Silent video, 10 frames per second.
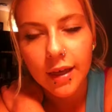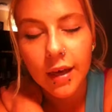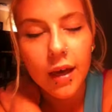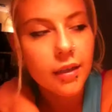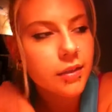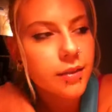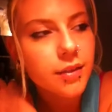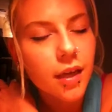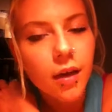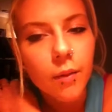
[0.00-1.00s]
Hey guys,
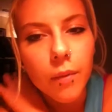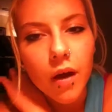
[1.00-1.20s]
what's up?